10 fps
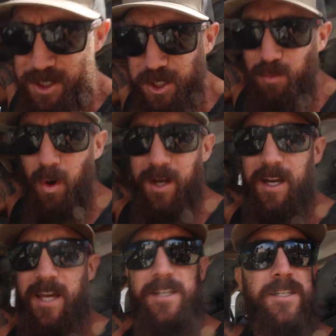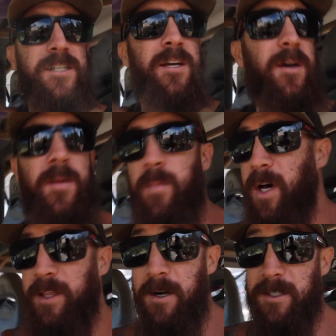sure what it is,
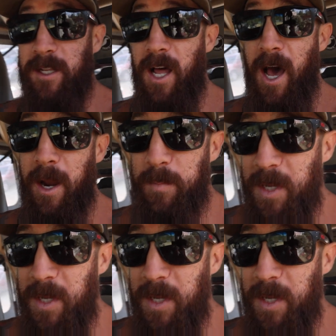but there's a lot of